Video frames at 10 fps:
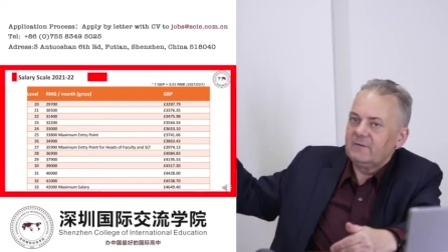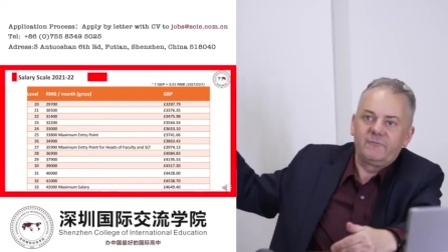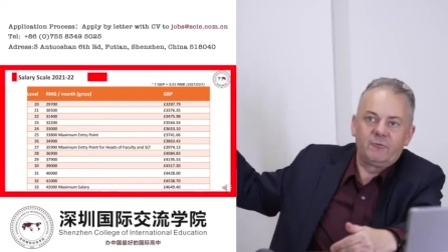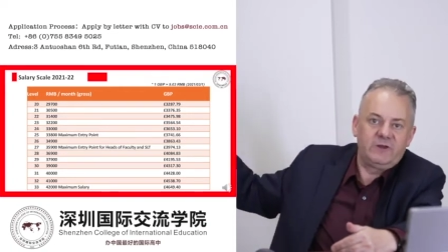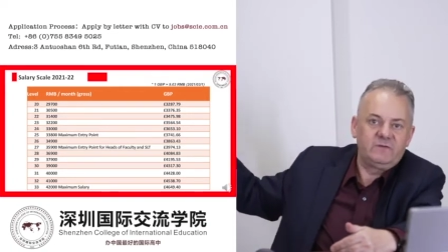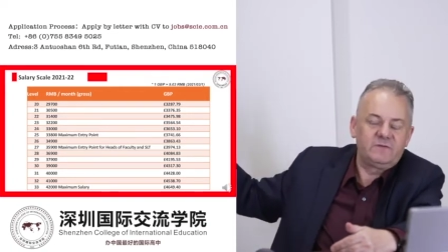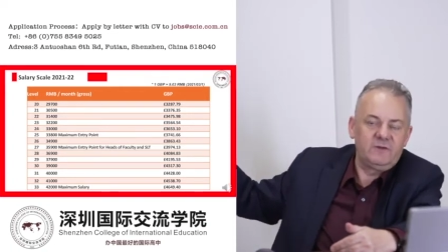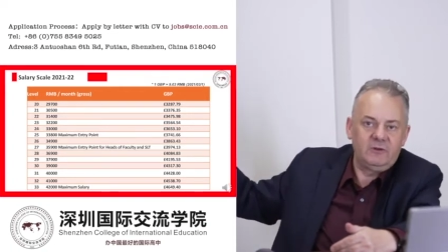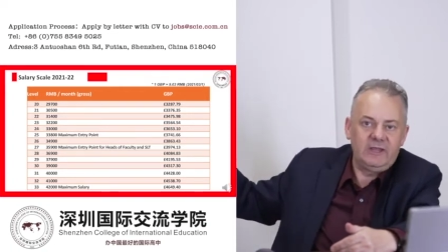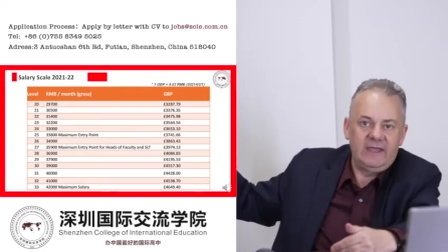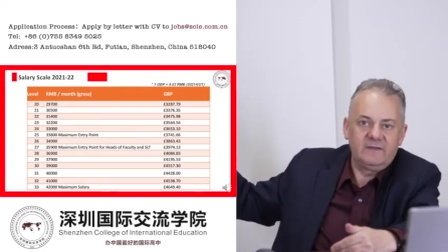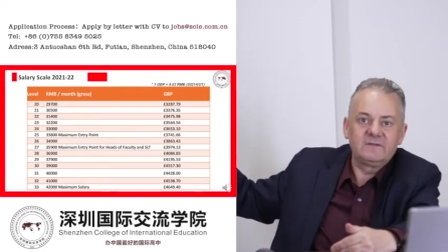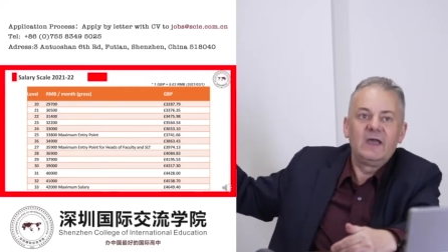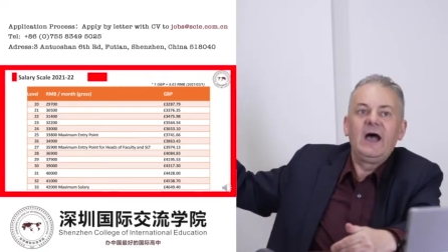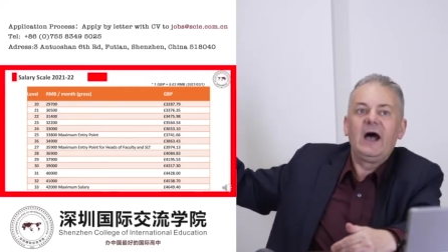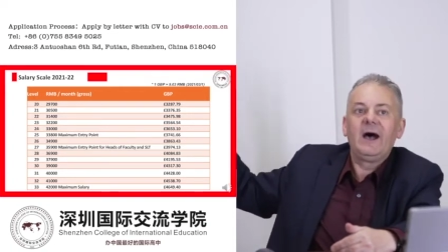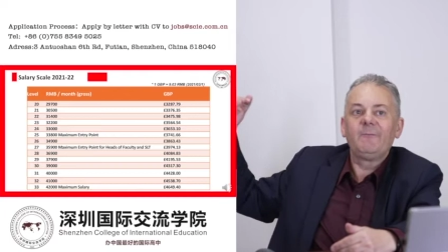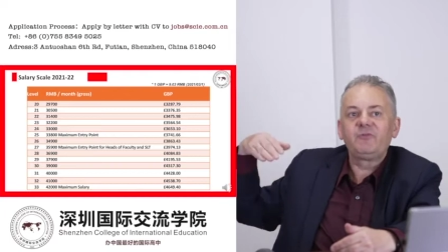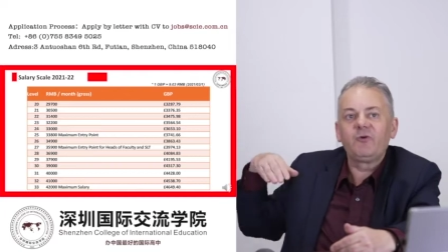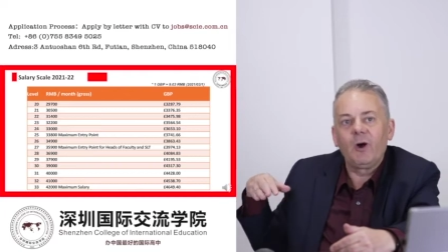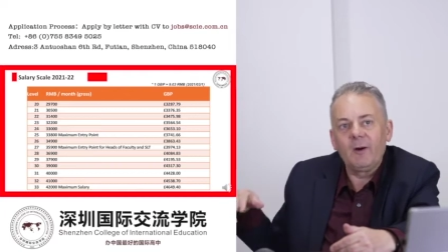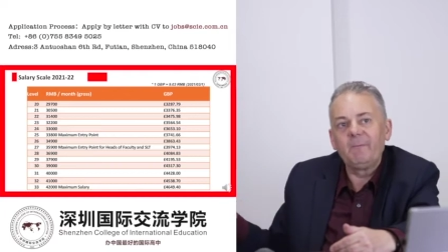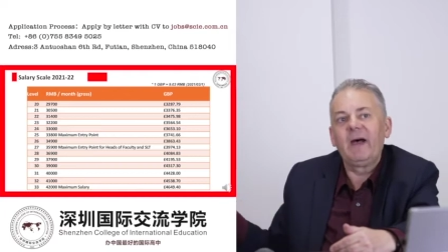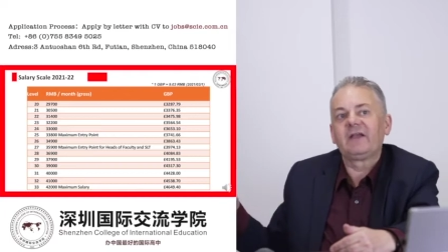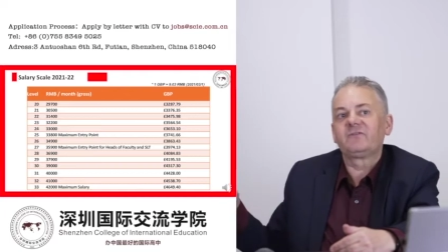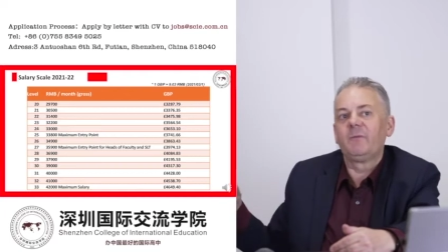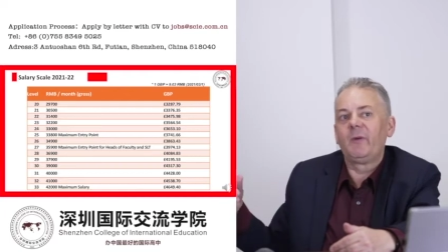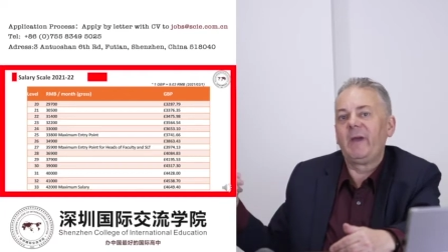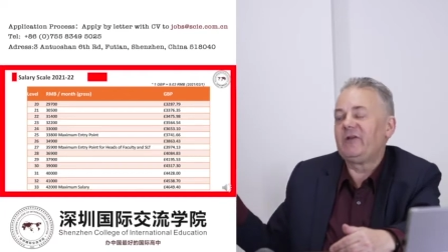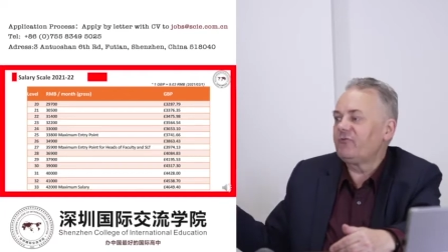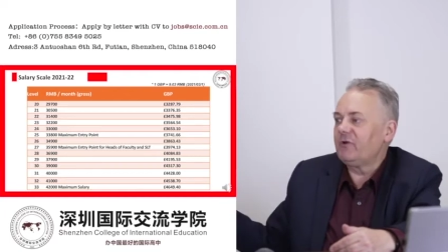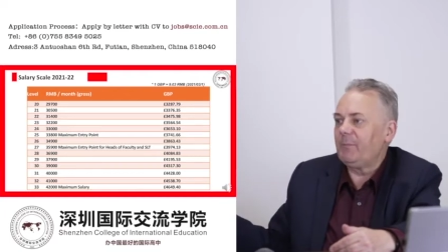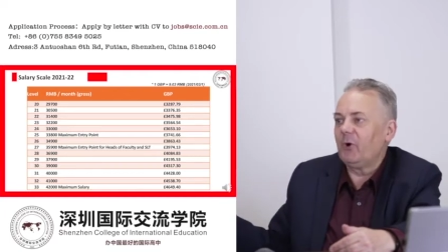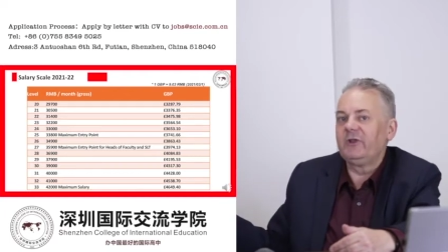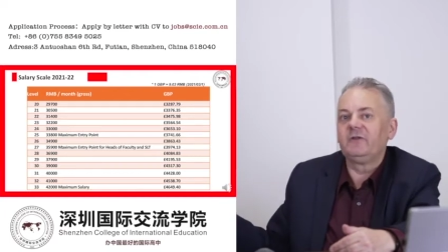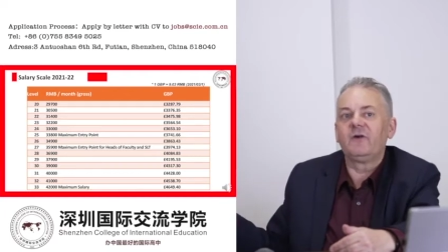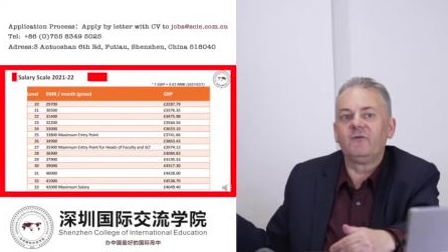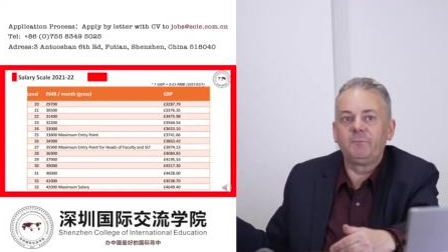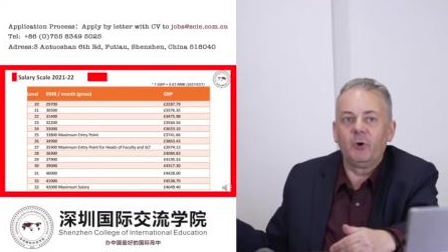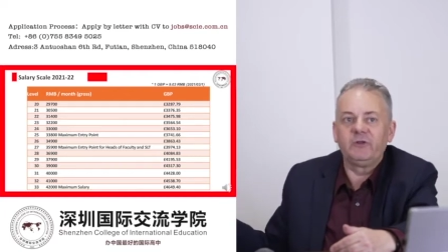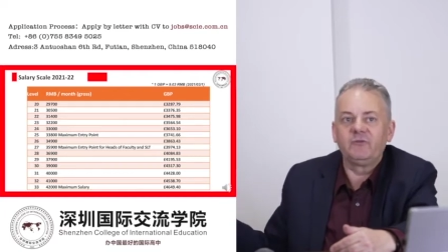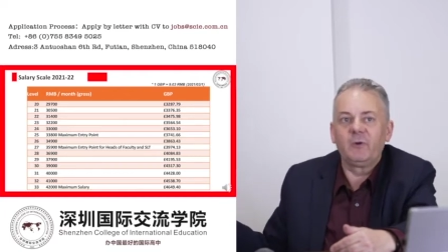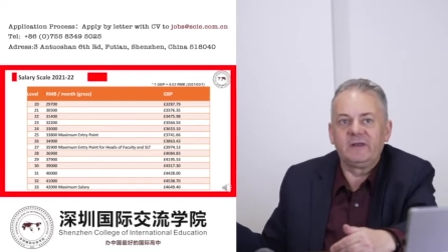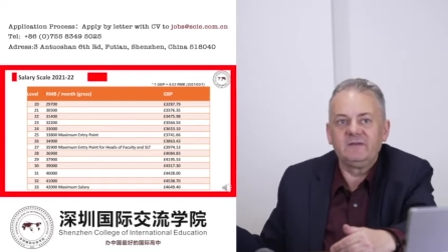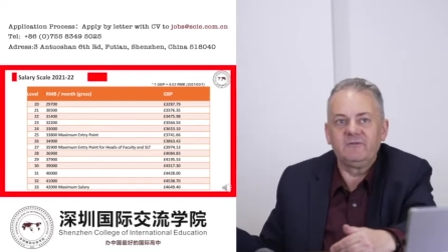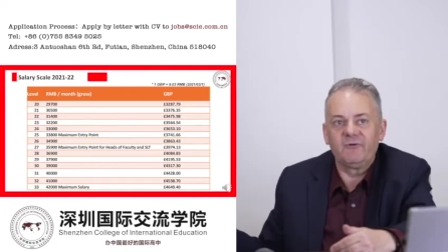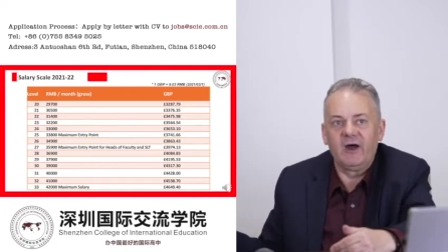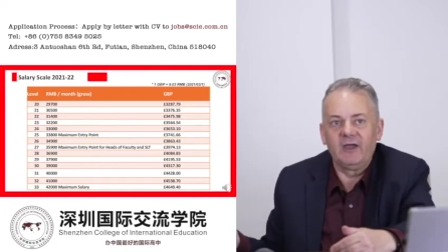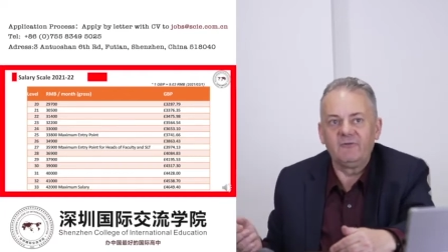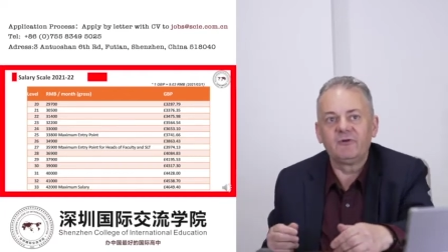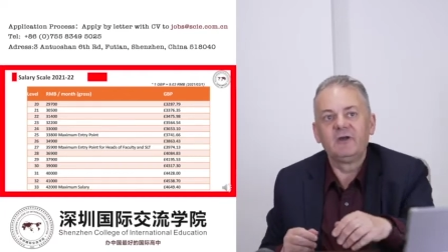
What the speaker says: for each 2 years, up to our maximum entry point of point 25.